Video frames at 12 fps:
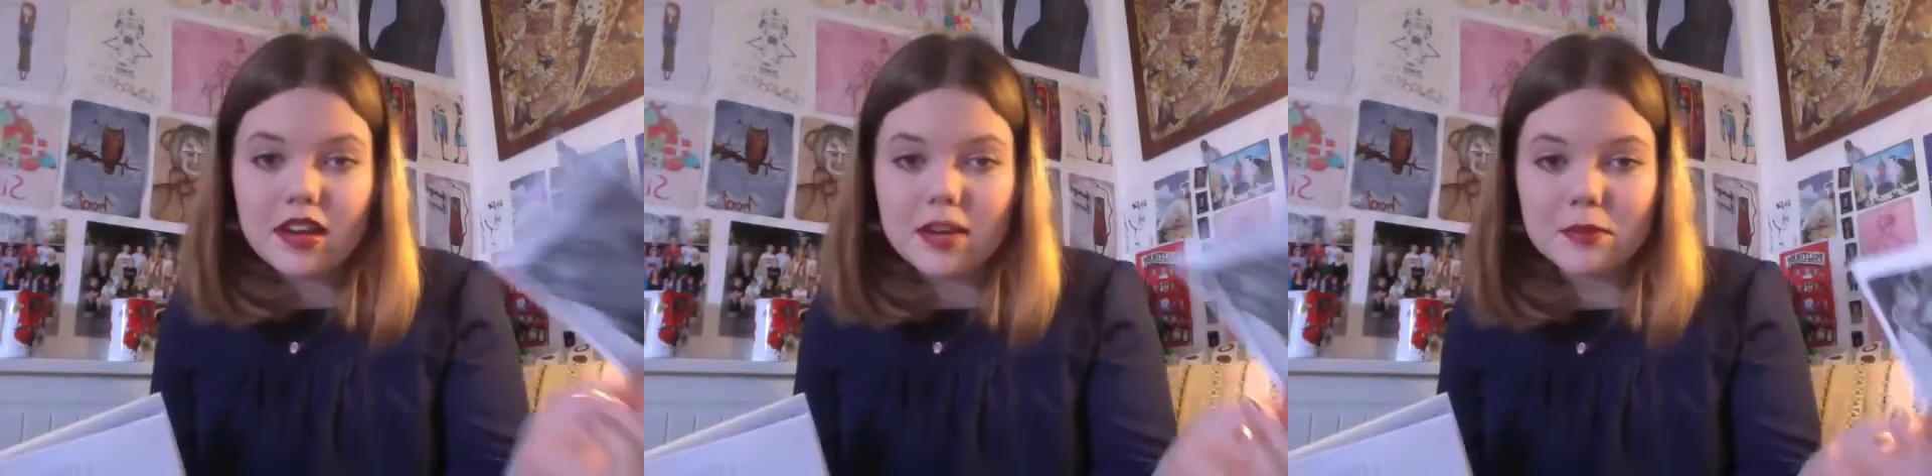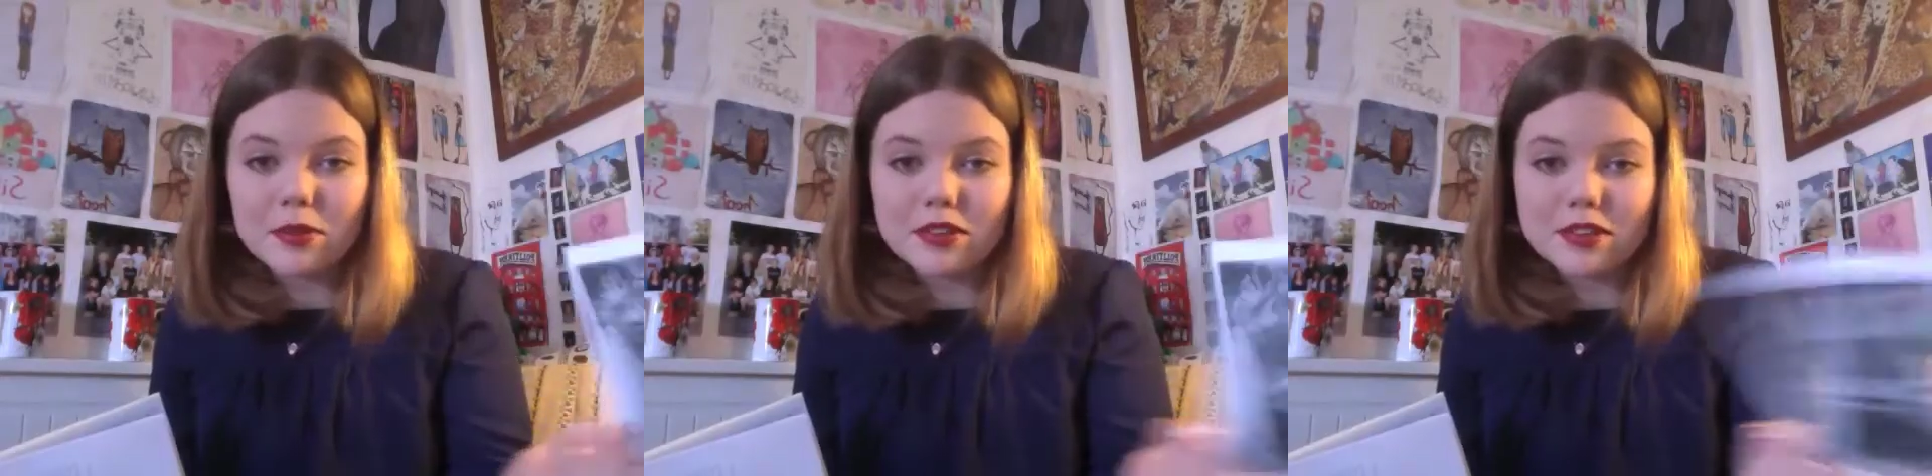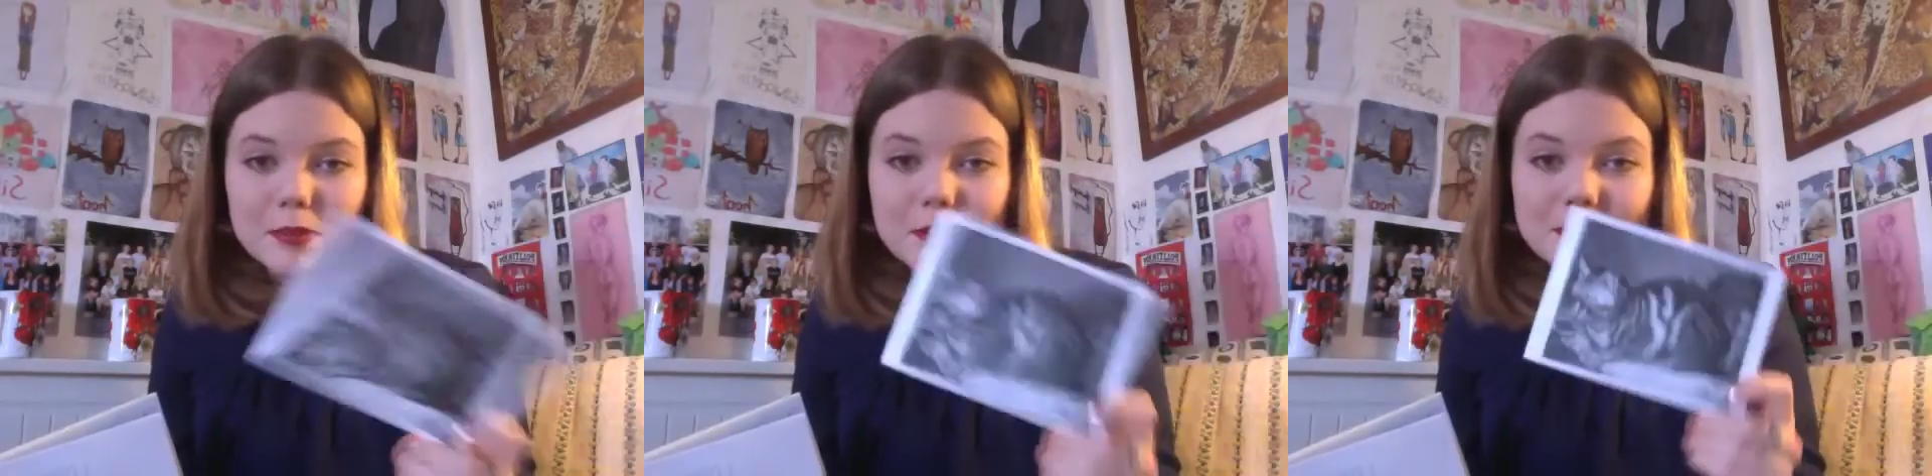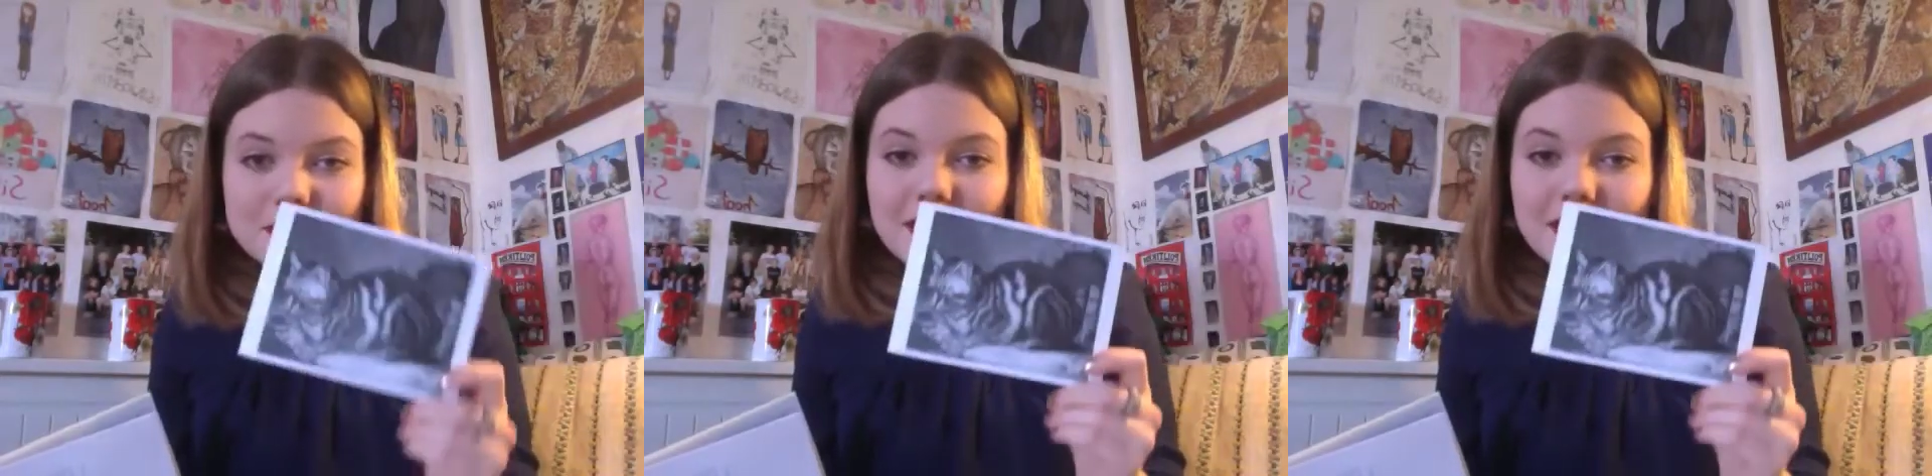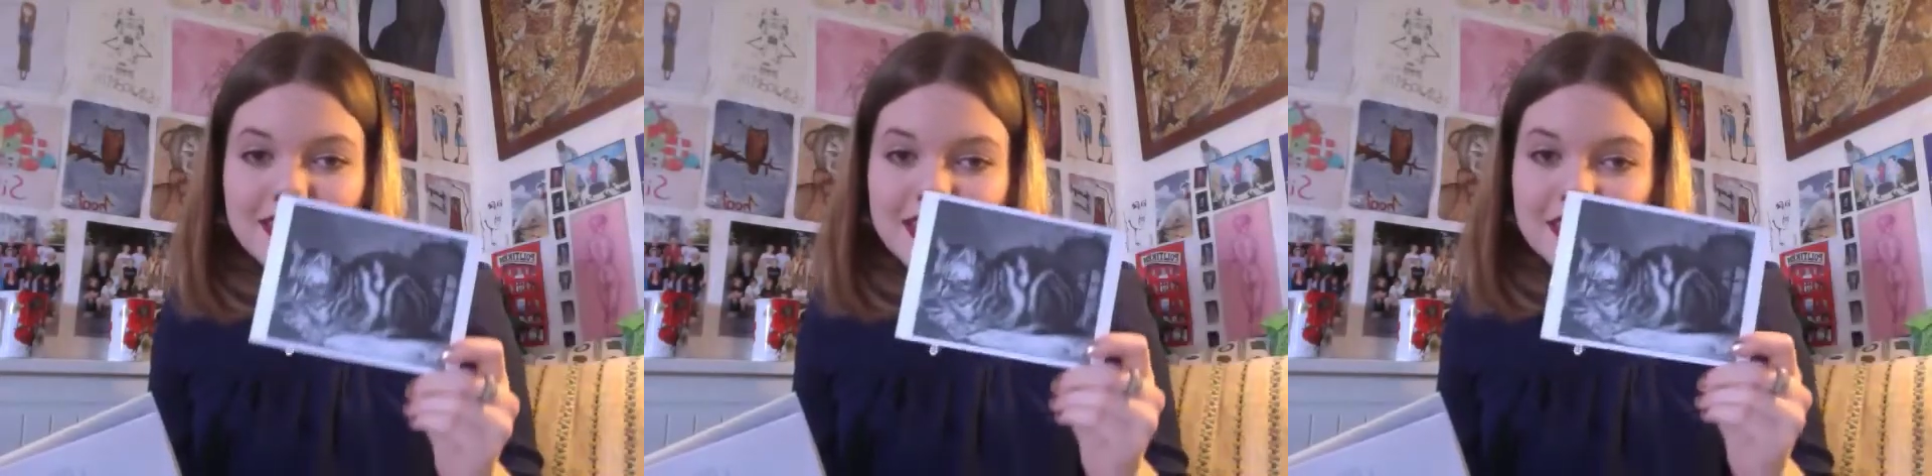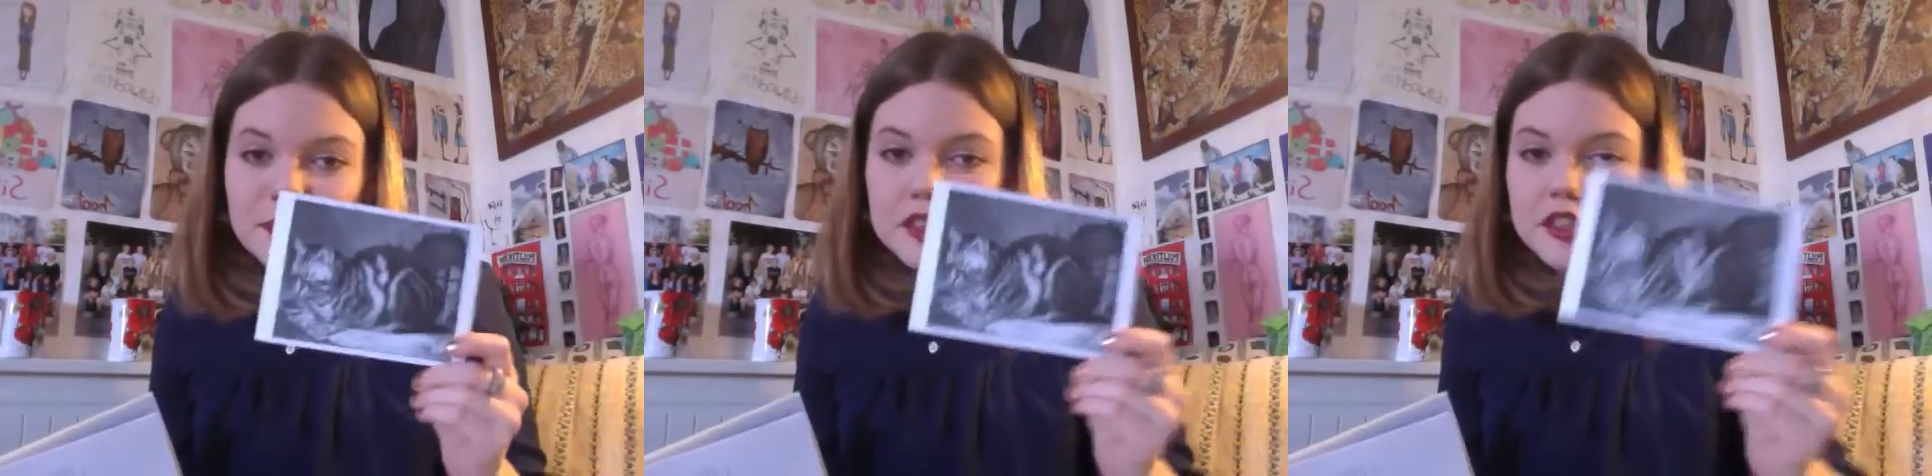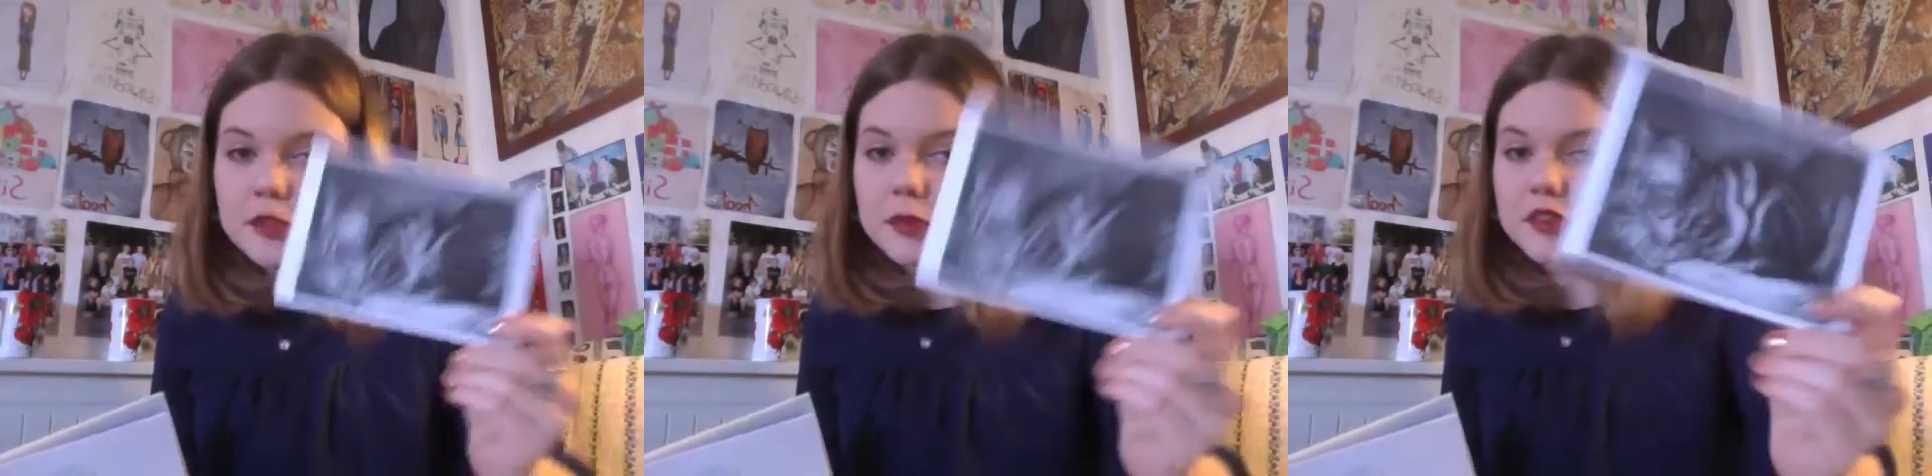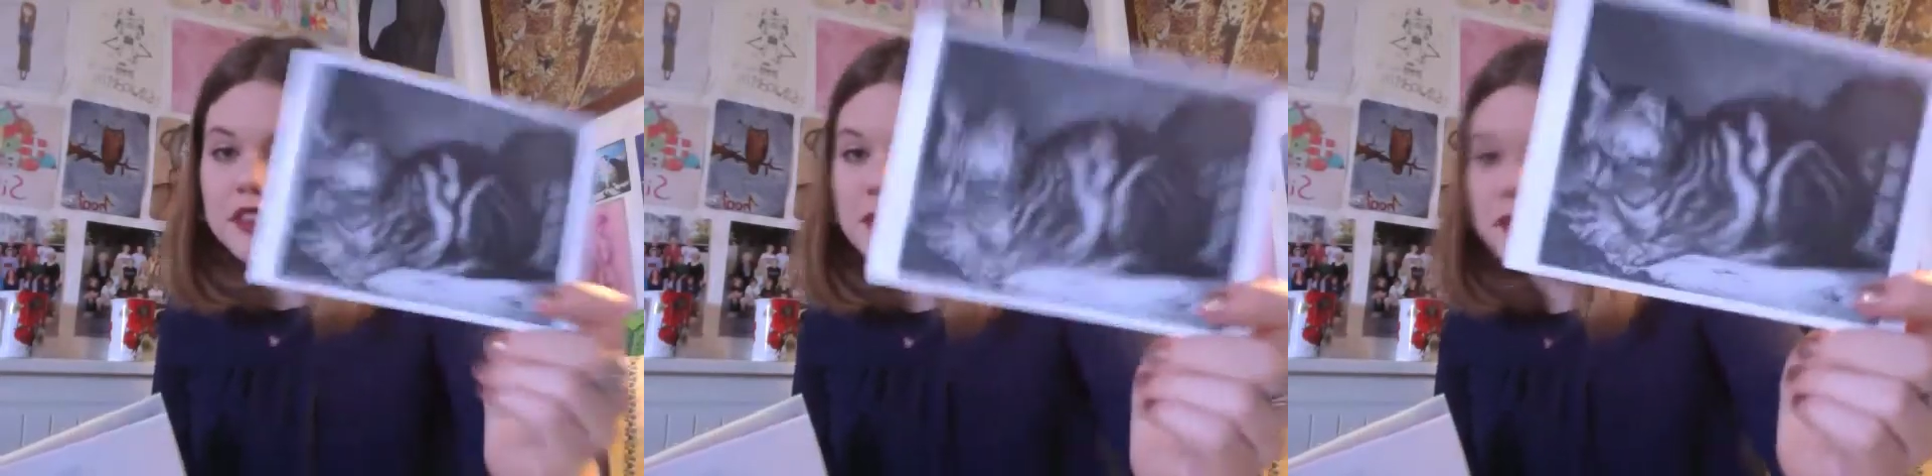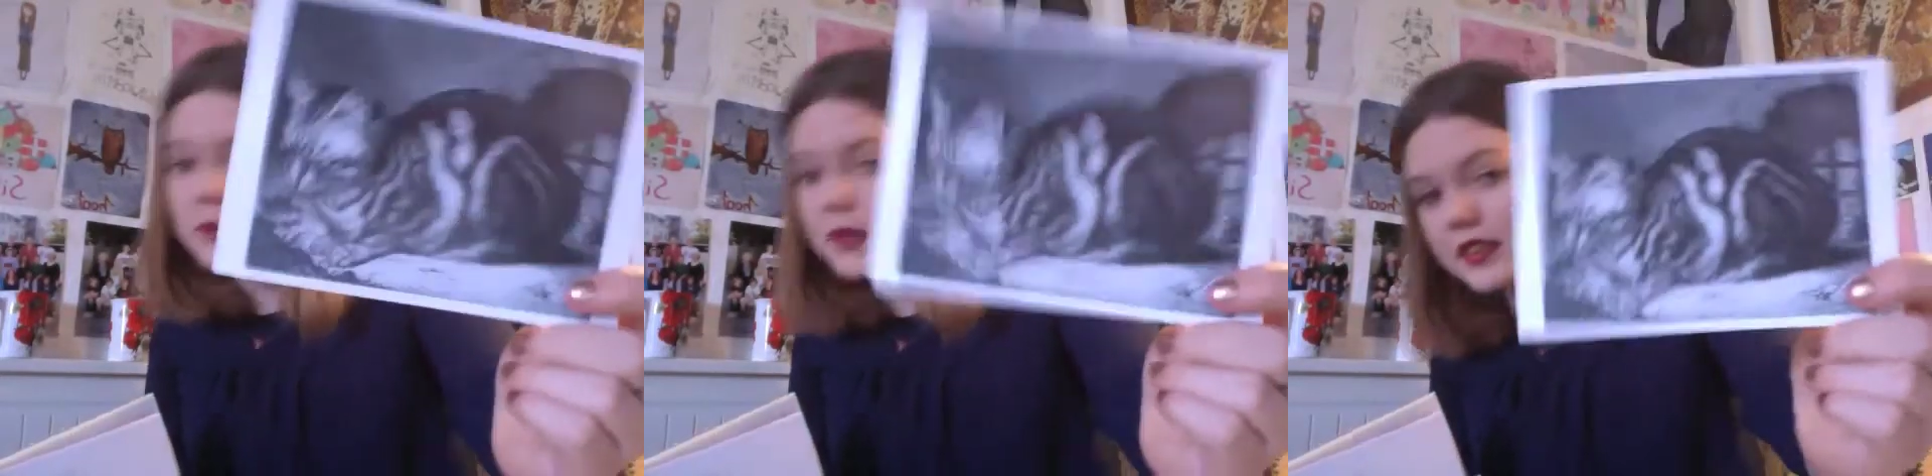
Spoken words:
I bought this postcard at the British Museum as well.